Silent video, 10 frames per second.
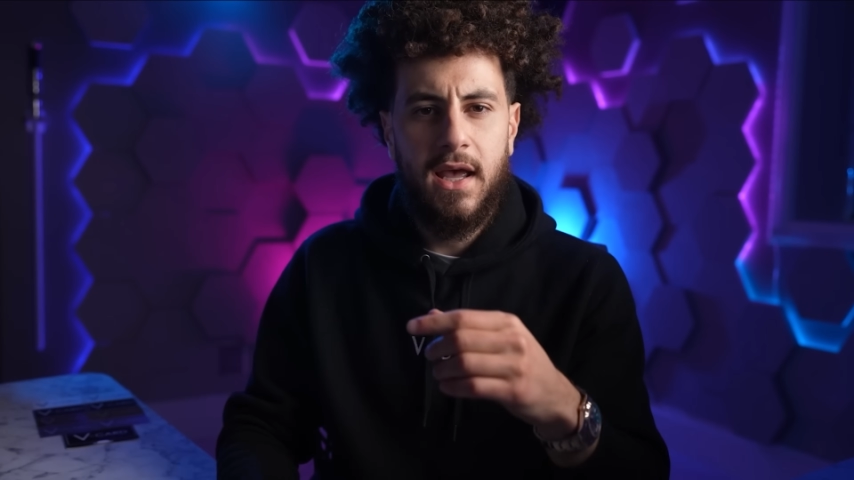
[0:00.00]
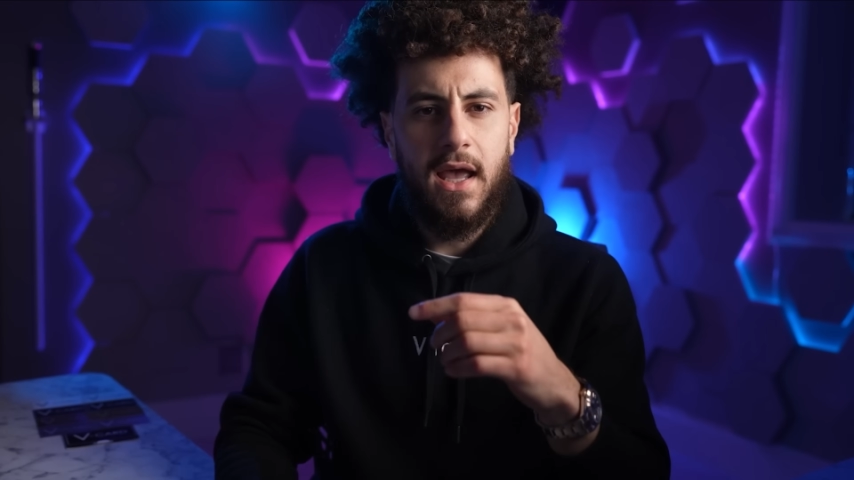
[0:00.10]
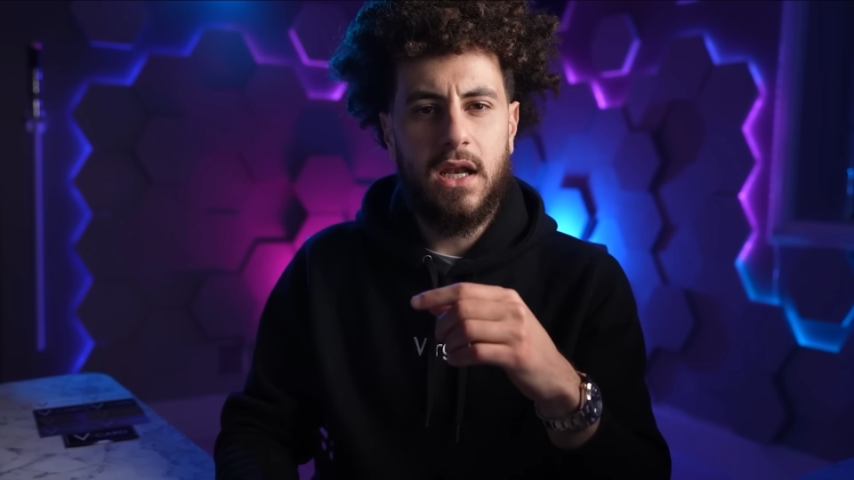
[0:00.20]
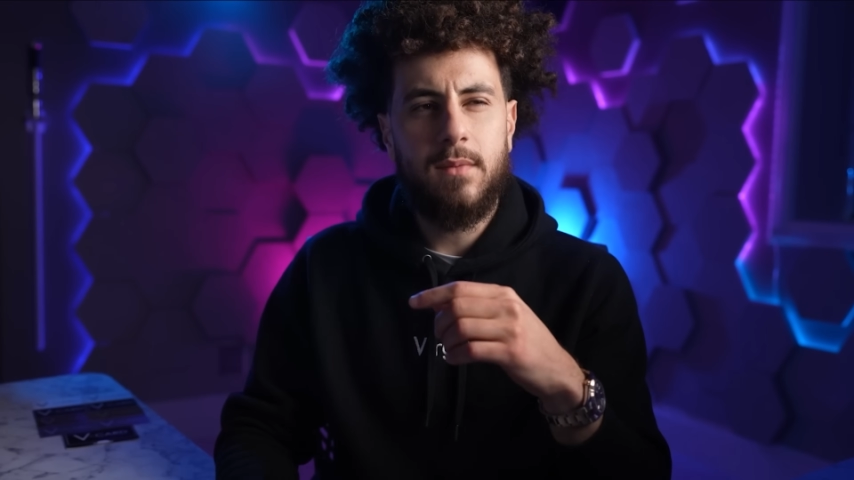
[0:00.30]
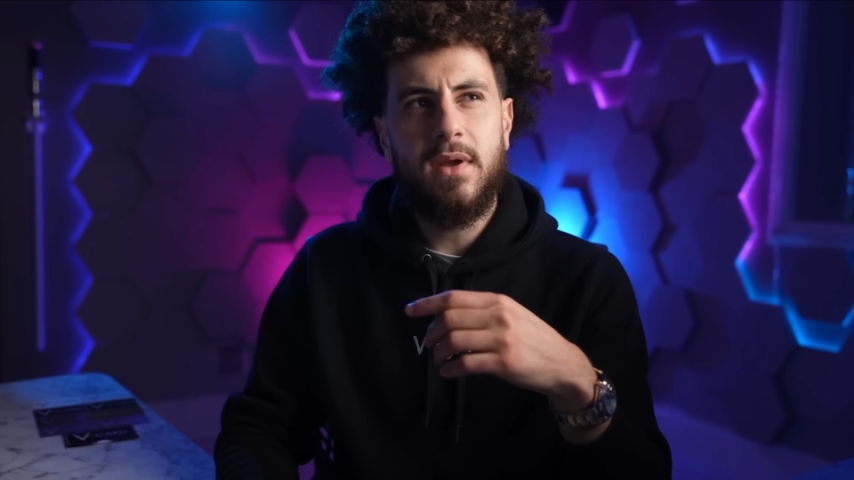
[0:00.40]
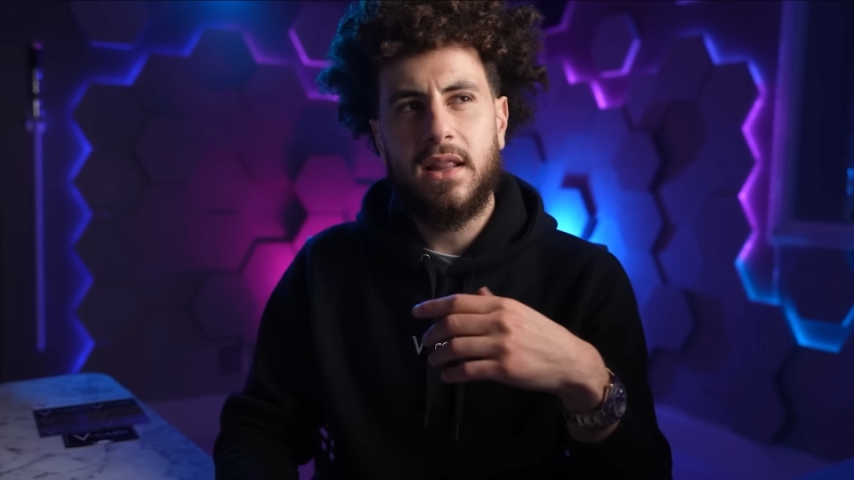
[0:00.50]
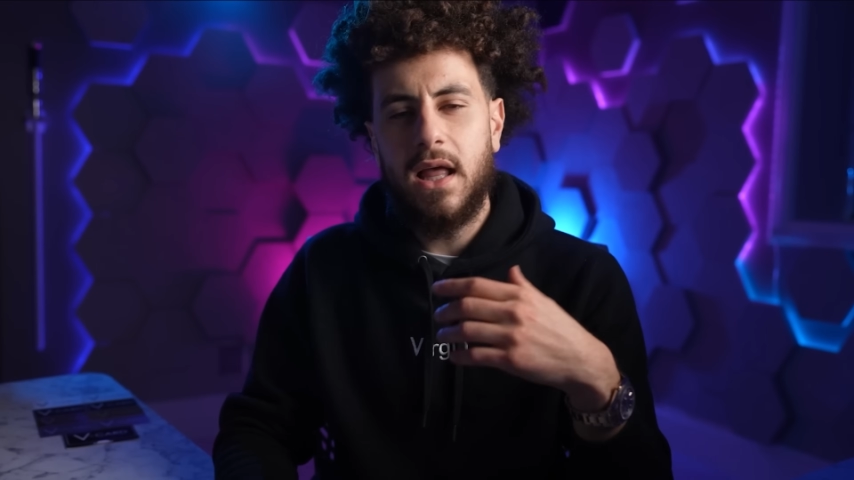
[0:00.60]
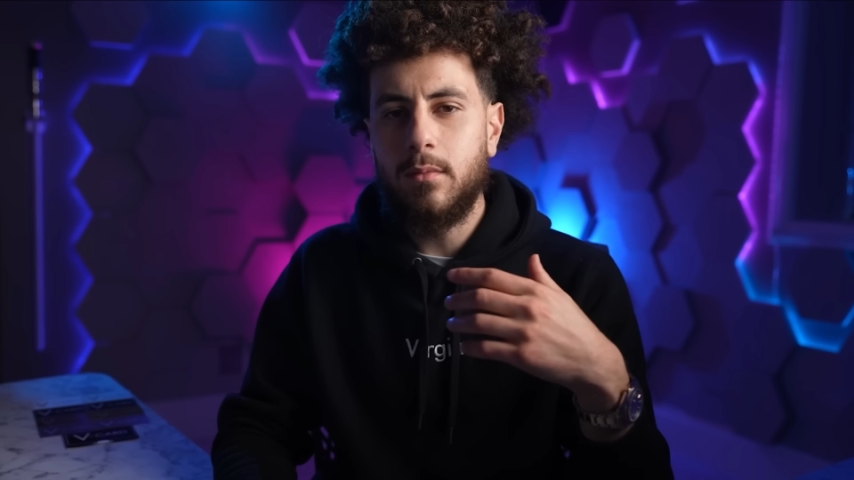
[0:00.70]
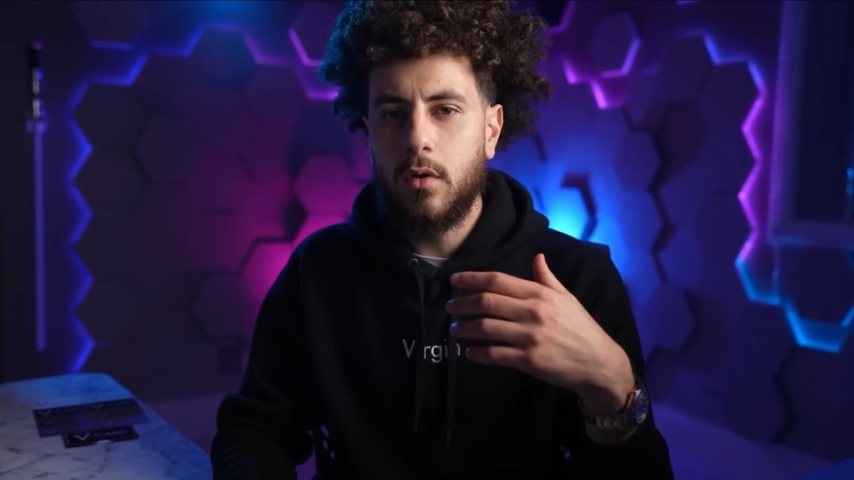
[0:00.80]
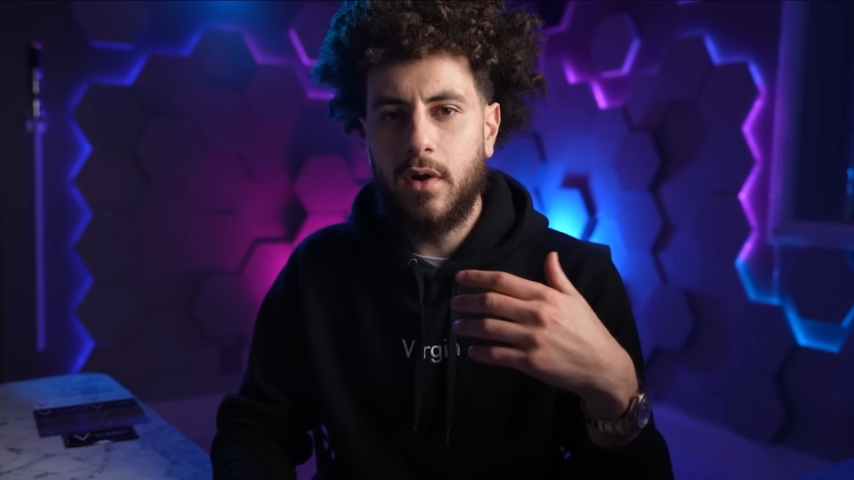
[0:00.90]
and it'd be a
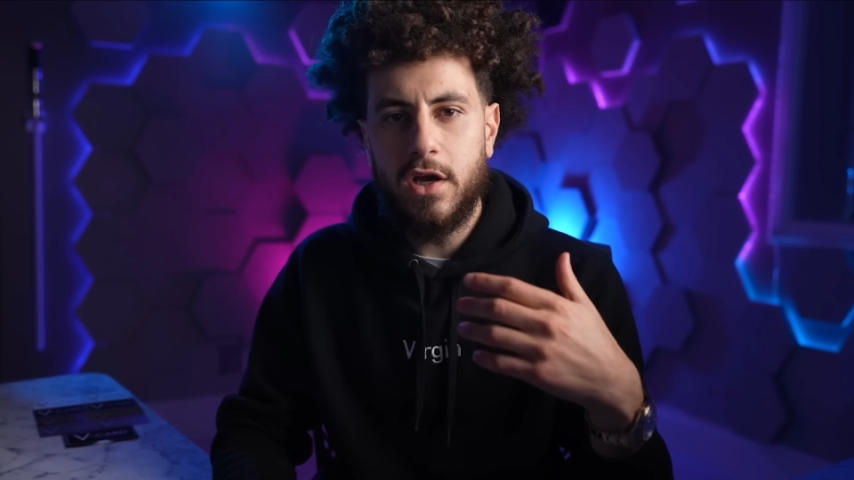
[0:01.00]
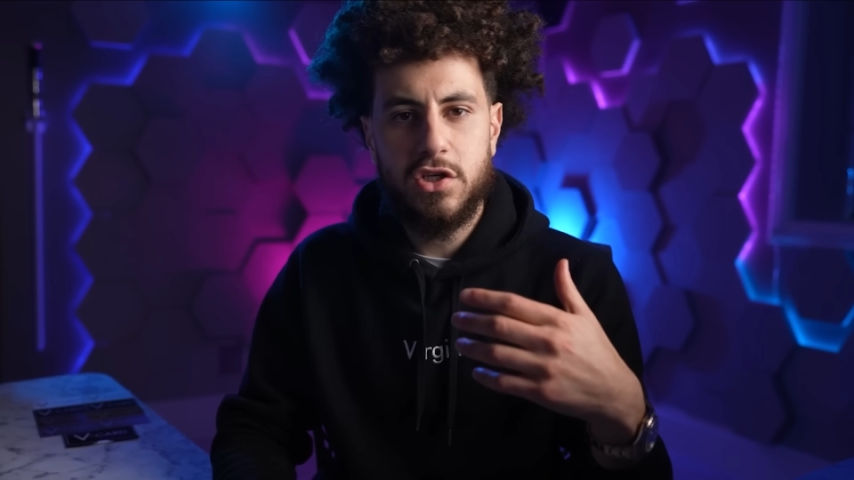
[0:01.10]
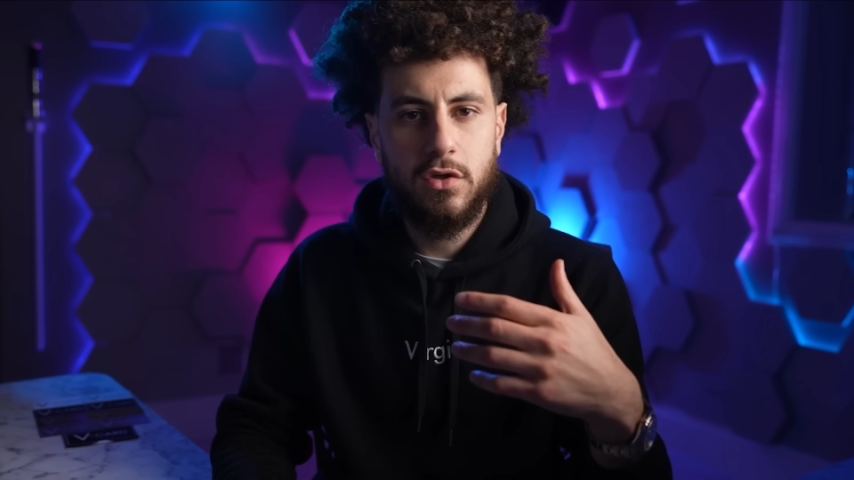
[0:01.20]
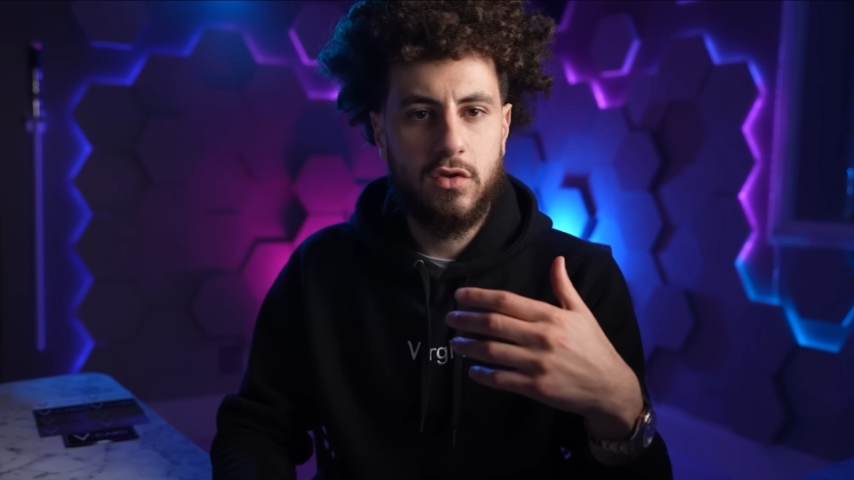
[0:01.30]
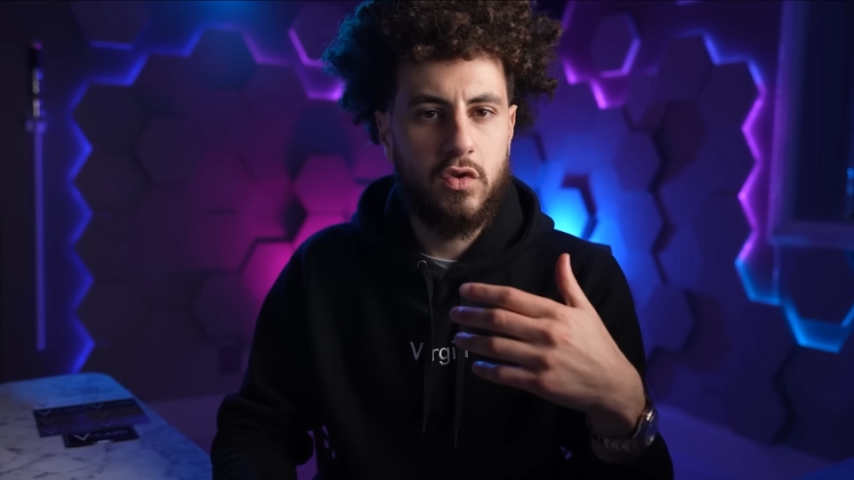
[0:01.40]
lot more rational